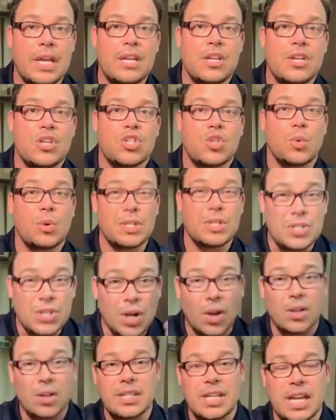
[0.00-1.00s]
So in
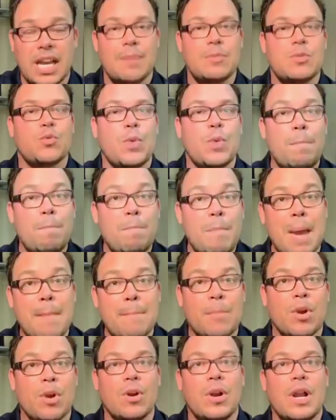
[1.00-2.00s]
dark times,
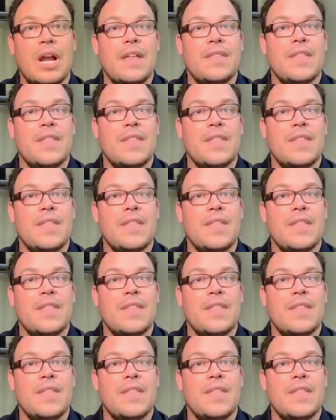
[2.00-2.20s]
remember